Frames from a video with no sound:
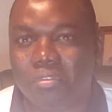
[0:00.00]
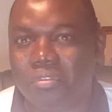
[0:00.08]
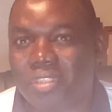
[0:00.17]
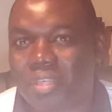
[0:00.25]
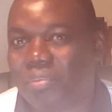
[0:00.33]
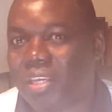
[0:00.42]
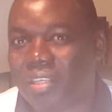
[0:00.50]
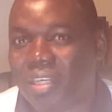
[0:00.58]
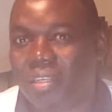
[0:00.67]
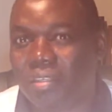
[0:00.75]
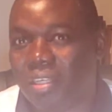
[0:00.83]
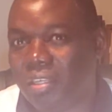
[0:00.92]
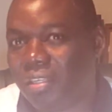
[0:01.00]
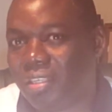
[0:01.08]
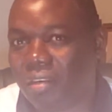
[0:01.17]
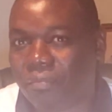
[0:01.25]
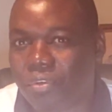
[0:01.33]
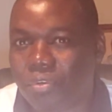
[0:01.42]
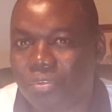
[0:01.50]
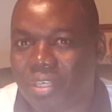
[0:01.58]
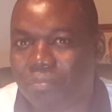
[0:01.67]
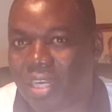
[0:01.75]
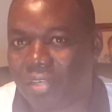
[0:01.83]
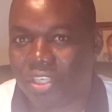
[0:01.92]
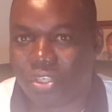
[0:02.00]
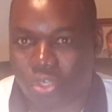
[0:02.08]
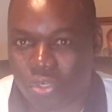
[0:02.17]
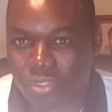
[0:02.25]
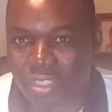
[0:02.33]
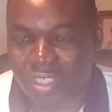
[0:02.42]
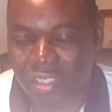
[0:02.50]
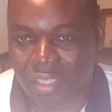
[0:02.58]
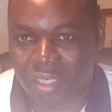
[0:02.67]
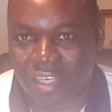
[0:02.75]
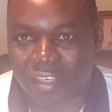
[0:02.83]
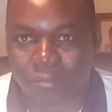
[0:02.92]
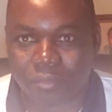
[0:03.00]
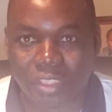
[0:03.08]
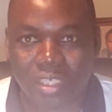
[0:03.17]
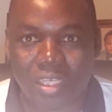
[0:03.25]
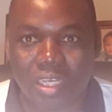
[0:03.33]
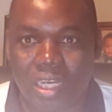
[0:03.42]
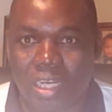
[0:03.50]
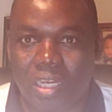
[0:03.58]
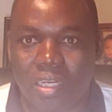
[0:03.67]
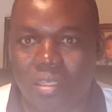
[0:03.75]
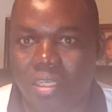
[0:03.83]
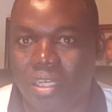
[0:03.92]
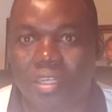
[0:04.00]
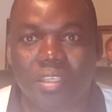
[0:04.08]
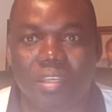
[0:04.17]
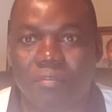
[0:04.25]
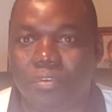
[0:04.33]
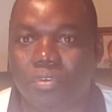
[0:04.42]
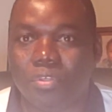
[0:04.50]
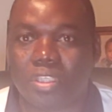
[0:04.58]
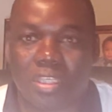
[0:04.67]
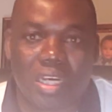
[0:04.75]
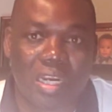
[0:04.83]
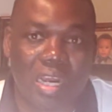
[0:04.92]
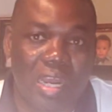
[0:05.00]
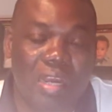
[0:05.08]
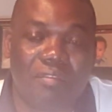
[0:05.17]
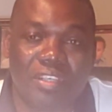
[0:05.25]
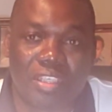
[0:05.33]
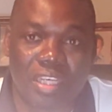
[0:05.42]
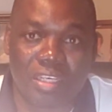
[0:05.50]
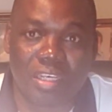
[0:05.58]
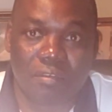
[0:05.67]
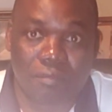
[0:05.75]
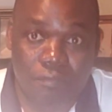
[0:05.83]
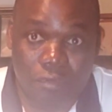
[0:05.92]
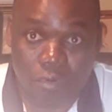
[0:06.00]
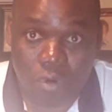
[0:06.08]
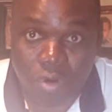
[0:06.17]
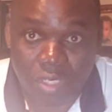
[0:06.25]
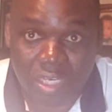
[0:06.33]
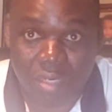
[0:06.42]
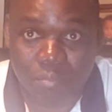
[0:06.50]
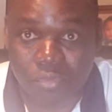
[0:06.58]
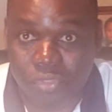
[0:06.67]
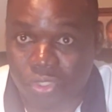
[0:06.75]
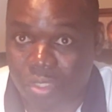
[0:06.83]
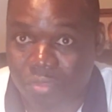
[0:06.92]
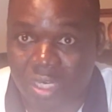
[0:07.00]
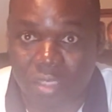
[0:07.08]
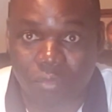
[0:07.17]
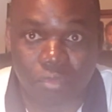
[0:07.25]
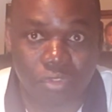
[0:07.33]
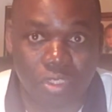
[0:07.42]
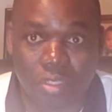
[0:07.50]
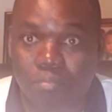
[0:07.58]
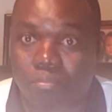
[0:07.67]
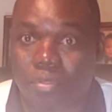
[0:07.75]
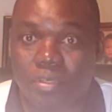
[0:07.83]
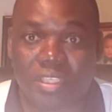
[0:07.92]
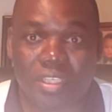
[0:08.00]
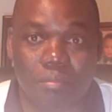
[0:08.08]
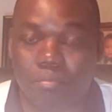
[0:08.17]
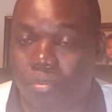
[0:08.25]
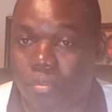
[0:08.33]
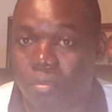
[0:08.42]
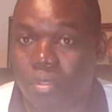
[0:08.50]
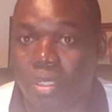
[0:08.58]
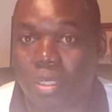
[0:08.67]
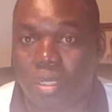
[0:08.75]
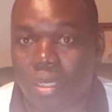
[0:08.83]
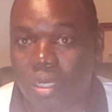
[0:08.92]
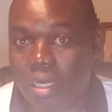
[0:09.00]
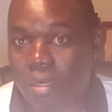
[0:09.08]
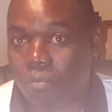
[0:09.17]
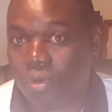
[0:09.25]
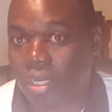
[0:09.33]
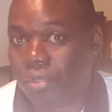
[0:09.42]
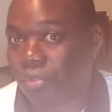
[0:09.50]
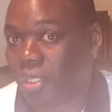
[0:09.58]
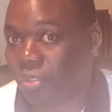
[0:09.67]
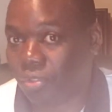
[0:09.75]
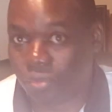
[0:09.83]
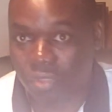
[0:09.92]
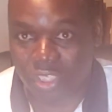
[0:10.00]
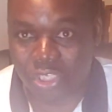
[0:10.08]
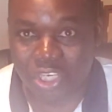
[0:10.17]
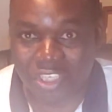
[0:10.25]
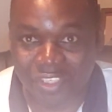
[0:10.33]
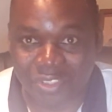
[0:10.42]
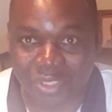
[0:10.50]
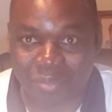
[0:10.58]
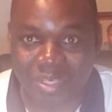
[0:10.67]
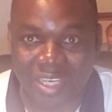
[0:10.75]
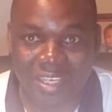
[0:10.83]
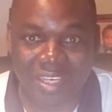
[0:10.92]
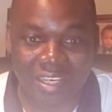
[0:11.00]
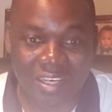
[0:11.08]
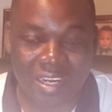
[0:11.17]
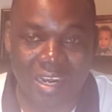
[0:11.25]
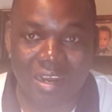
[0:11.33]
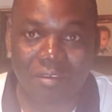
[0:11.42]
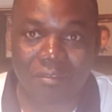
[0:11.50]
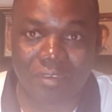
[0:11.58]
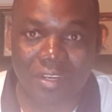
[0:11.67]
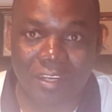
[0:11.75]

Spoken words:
Sometimes they interview you, sometimes they don't. And the interviews that I have attended for on-campus jobs are usually pretty simple. Whether you can do the job that they have.